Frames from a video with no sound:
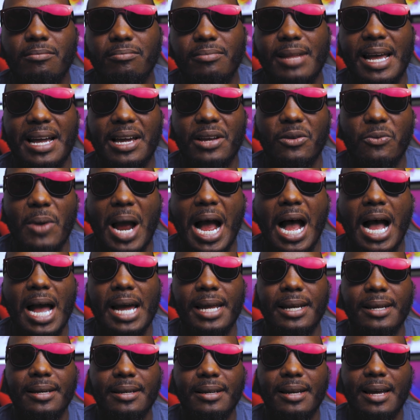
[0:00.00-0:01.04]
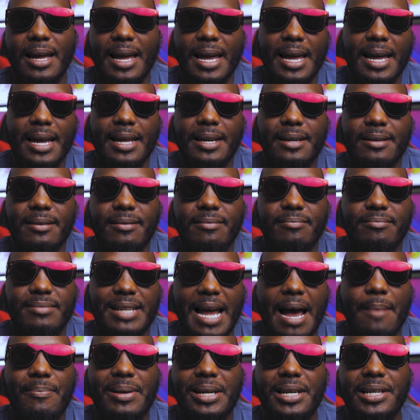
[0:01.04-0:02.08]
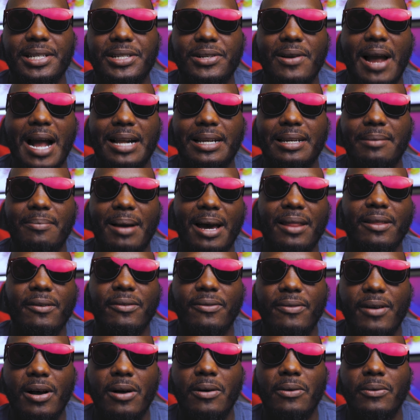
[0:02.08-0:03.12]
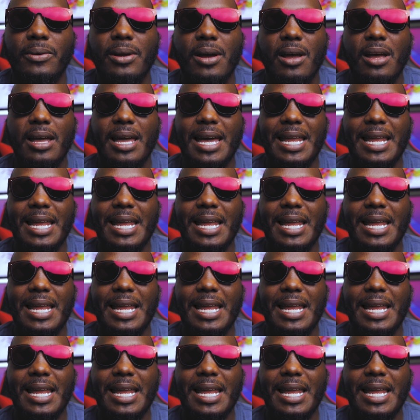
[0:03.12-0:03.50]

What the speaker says: they can ride and not be distracted by their phone.